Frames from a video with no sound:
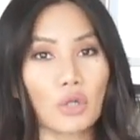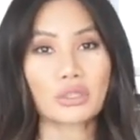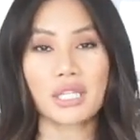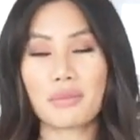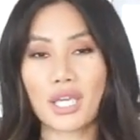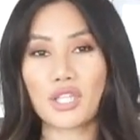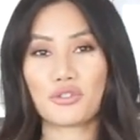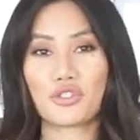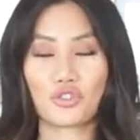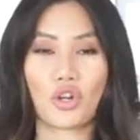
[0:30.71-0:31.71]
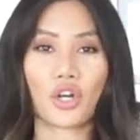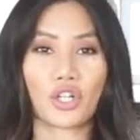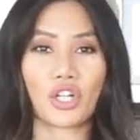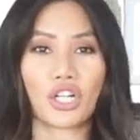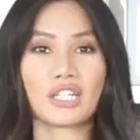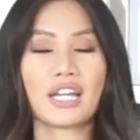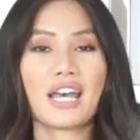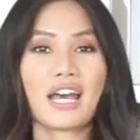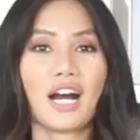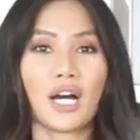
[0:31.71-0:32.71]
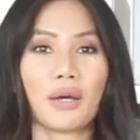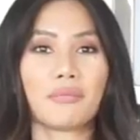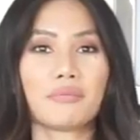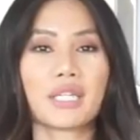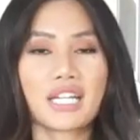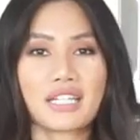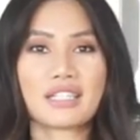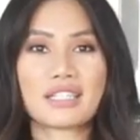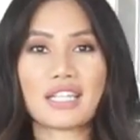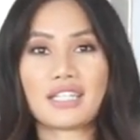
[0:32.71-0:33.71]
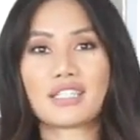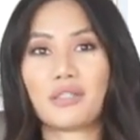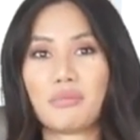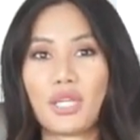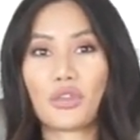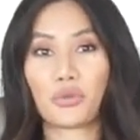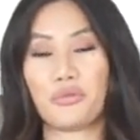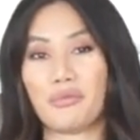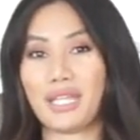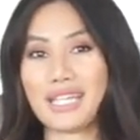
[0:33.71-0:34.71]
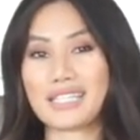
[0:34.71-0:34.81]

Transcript: only make you stronger, because it's gonna be through me.